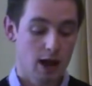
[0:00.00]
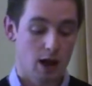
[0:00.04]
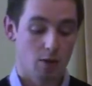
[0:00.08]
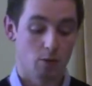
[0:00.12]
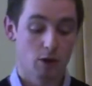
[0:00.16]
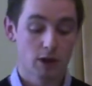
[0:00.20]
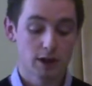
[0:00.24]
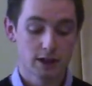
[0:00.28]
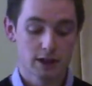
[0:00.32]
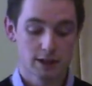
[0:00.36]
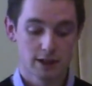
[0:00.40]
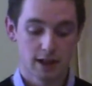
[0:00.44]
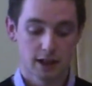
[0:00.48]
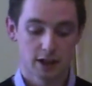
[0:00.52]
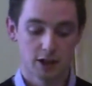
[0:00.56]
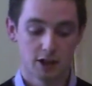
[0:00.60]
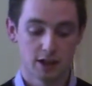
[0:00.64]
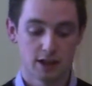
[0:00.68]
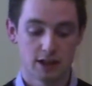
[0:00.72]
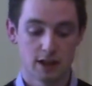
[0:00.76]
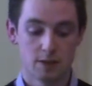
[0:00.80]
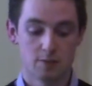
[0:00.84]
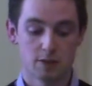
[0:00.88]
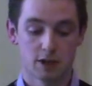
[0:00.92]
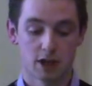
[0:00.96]
And what this actually
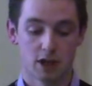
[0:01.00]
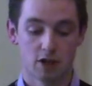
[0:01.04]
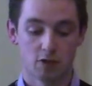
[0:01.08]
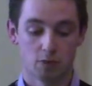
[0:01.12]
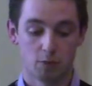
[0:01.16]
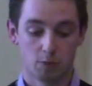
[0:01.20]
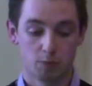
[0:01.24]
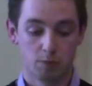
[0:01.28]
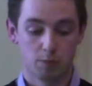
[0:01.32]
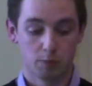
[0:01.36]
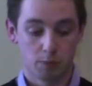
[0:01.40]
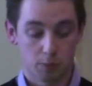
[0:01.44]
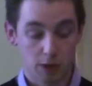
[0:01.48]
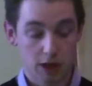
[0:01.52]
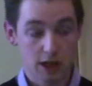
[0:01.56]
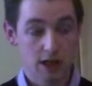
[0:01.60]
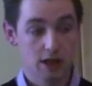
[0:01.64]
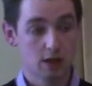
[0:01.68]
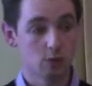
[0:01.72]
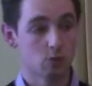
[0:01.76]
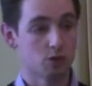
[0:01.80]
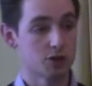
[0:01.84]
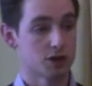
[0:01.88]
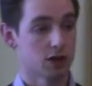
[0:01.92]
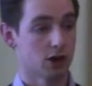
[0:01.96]
seems to have
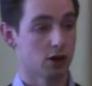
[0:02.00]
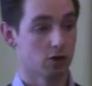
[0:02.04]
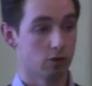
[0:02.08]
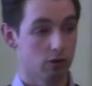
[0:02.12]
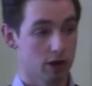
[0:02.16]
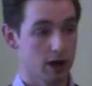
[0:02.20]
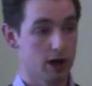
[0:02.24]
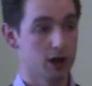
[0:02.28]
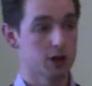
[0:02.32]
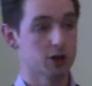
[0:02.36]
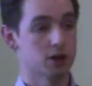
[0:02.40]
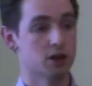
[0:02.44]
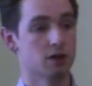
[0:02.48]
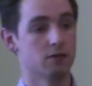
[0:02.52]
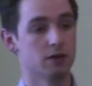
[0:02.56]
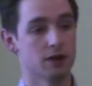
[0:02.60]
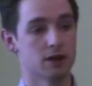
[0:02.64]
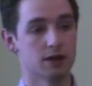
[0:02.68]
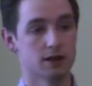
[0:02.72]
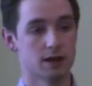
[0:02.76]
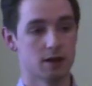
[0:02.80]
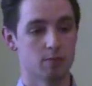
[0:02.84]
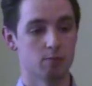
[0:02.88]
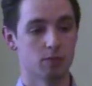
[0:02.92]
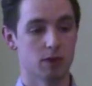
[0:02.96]
been was the creation of an
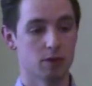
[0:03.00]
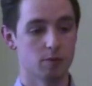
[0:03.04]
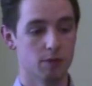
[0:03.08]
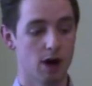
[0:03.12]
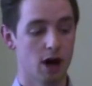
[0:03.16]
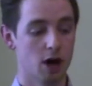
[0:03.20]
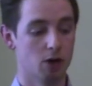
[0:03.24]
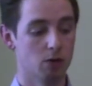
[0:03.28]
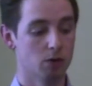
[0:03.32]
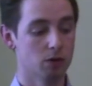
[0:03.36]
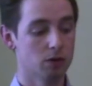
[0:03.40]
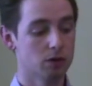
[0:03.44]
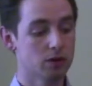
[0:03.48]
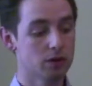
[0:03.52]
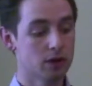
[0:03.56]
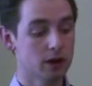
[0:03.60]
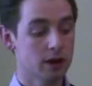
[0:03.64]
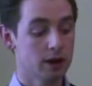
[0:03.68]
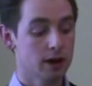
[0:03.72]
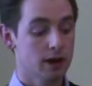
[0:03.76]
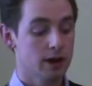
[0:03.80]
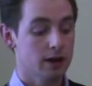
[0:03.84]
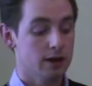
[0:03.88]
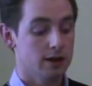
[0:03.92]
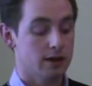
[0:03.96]
assembly mound.
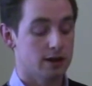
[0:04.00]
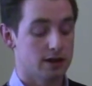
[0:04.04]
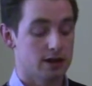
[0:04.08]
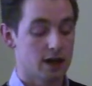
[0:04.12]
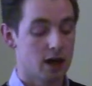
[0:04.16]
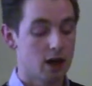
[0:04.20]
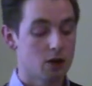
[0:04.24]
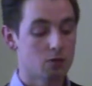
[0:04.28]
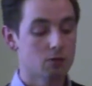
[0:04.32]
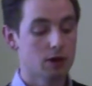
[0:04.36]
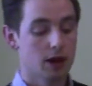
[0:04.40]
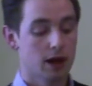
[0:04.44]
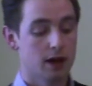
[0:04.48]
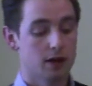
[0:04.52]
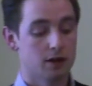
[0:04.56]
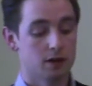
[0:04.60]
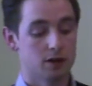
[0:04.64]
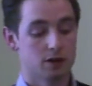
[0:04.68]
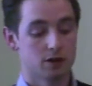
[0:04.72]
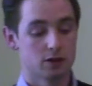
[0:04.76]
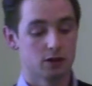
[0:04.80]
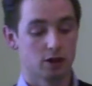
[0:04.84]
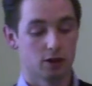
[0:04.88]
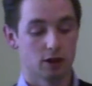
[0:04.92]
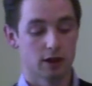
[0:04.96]
The townland
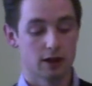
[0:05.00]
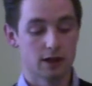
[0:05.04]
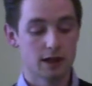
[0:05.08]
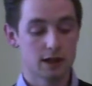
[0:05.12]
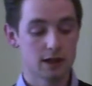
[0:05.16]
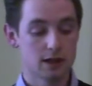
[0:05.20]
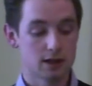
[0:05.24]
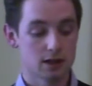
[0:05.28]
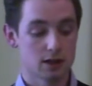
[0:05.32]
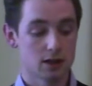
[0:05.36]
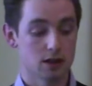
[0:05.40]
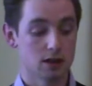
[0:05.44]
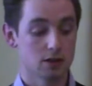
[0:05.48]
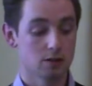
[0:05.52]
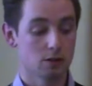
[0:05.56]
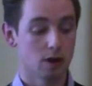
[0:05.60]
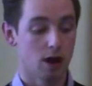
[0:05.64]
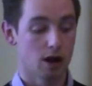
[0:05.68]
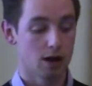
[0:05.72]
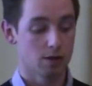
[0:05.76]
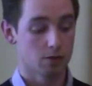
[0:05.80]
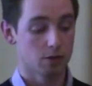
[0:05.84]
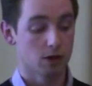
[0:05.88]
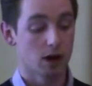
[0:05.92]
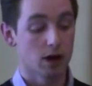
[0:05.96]
Tullahedy,
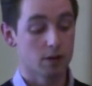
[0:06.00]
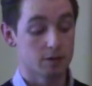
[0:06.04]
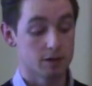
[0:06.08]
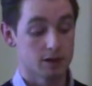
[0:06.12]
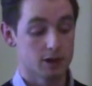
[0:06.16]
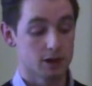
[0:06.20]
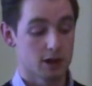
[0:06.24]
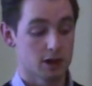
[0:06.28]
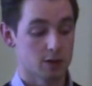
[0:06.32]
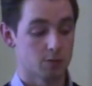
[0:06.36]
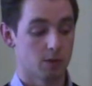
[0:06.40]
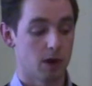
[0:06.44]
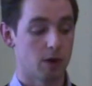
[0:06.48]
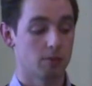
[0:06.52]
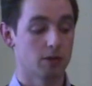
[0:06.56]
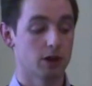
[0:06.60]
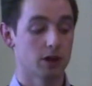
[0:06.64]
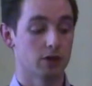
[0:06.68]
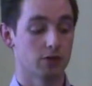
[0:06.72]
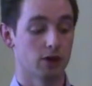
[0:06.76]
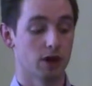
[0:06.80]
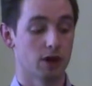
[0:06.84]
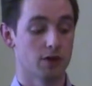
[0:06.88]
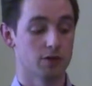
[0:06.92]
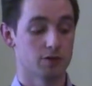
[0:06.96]
I would suggest, probably
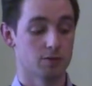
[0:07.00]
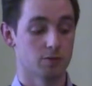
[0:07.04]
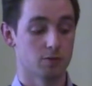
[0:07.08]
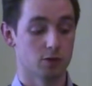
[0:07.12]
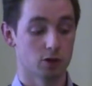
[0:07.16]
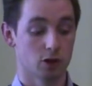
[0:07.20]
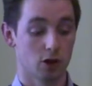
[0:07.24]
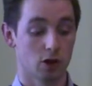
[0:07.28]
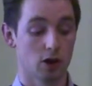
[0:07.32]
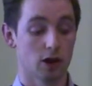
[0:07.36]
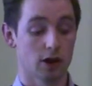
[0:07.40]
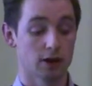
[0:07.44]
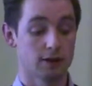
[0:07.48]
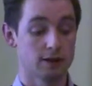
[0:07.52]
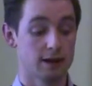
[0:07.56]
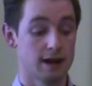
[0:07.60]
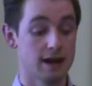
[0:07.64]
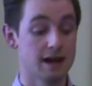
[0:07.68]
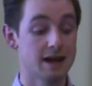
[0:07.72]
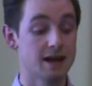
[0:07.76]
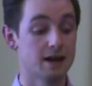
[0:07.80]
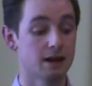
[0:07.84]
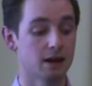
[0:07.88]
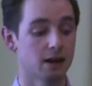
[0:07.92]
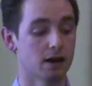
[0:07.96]
derives from Tullach
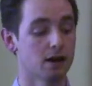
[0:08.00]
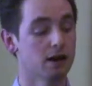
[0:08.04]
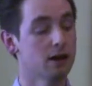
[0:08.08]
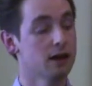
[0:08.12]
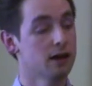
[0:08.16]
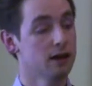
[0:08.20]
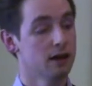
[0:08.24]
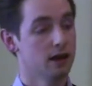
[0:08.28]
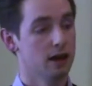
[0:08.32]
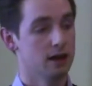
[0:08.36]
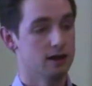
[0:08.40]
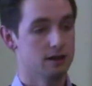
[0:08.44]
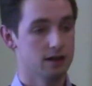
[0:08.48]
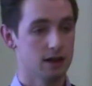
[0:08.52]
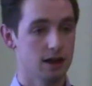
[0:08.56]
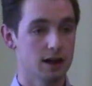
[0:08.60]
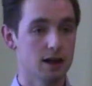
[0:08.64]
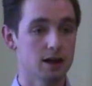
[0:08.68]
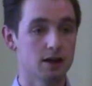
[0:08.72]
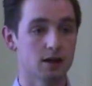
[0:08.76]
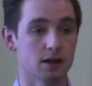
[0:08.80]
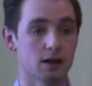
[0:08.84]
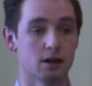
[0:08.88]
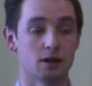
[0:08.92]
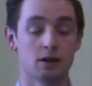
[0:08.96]
Teda, and
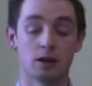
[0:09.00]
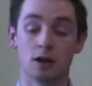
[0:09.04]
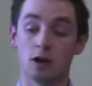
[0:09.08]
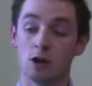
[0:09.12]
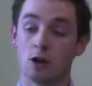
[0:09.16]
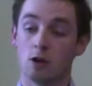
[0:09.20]
Teda